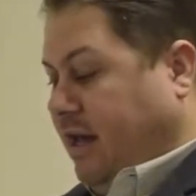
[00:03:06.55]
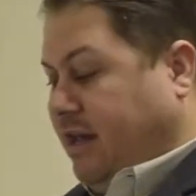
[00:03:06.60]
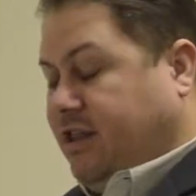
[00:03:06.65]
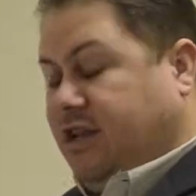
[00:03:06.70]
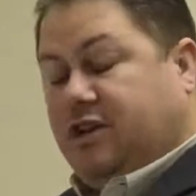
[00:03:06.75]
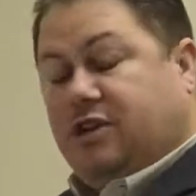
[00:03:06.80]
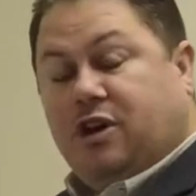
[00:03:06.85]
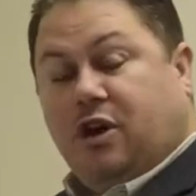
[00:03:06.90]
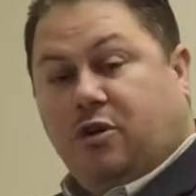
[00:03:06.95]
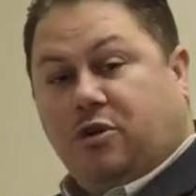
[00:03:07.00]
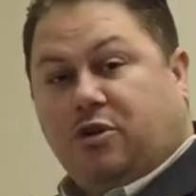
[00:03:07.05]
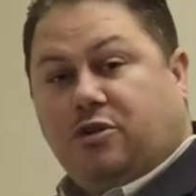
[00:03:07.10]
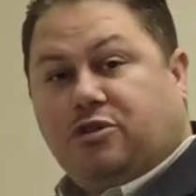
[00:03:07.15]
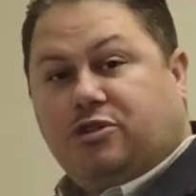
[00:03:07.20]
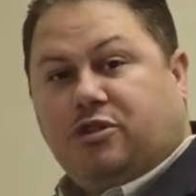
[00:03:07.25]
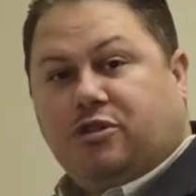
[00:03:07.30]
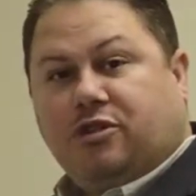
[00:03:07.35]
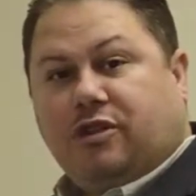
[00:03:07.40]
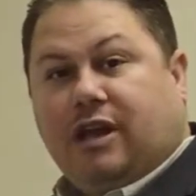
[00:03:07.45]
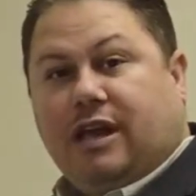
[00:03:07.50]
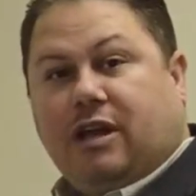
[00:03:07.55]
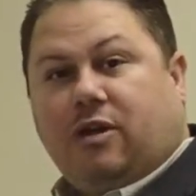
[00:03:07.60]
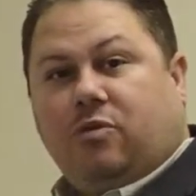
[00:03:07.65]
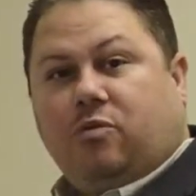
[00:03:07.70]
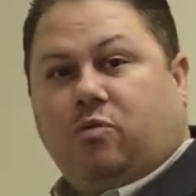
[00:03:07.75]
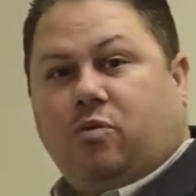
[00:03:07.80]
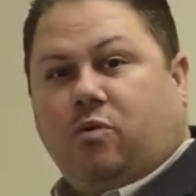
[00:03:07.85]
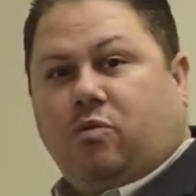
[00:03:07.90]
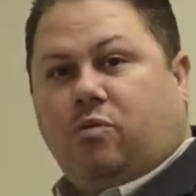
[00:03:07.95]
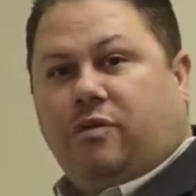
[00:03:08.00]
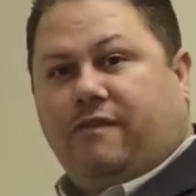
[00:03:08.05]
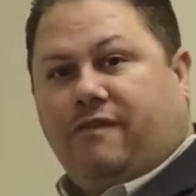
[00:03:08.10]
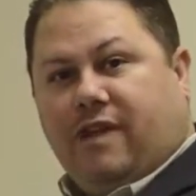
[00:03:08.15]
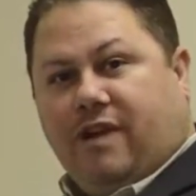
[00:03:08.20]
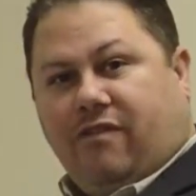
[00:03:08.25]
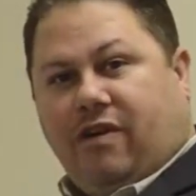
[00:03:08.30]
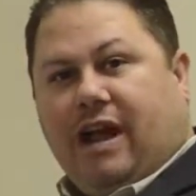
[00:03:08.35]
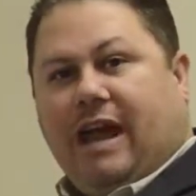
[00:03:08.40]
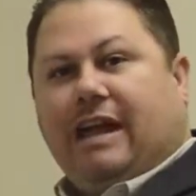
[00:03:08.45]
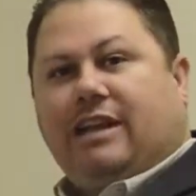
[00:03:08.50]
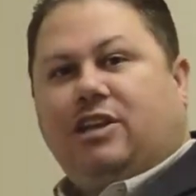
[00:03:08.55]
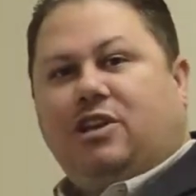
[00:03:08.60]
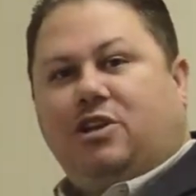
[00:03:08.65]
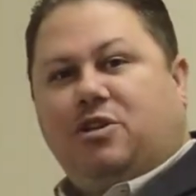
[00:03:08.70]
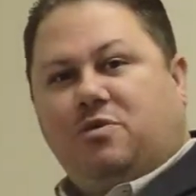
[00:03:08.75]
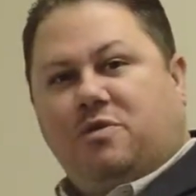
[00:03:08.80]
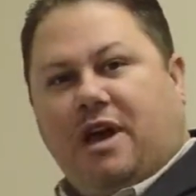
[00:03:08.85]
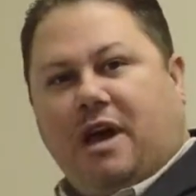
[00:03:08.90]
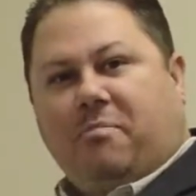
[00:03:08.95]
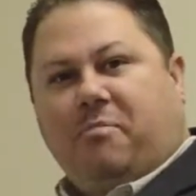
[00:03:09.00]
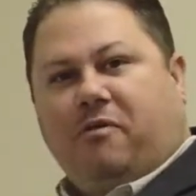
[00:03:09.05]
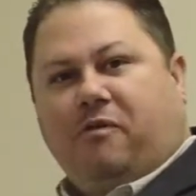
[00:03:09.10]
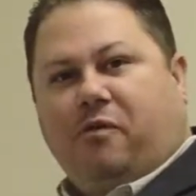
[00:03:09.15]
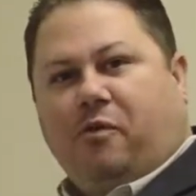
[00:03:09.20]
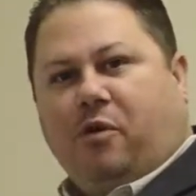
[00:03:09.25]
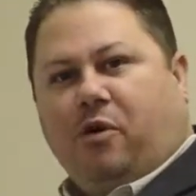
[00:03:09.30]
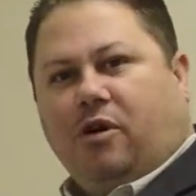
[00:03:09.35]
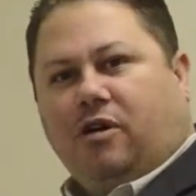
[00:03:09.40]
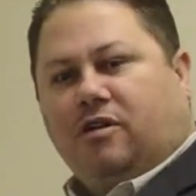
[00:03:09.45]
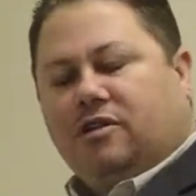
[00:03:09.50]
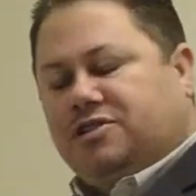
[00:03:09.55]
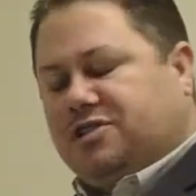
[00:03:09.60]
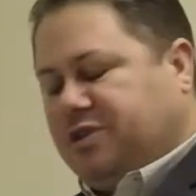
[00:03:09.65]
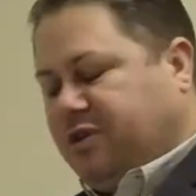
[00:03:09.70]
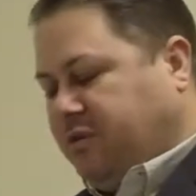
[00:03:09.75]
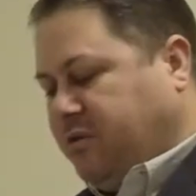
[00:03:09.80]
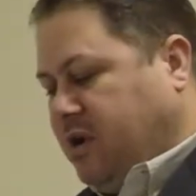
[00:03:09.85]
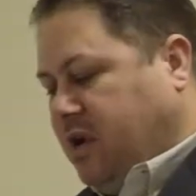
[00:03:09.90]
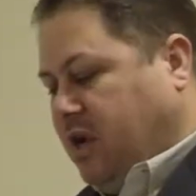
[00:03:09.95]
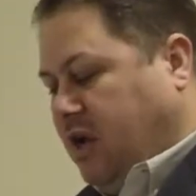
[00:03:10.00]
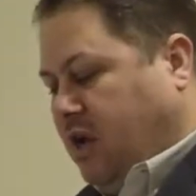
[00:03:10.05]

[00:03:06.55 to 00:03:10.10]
the donors are like, well, we've never had to do that before. So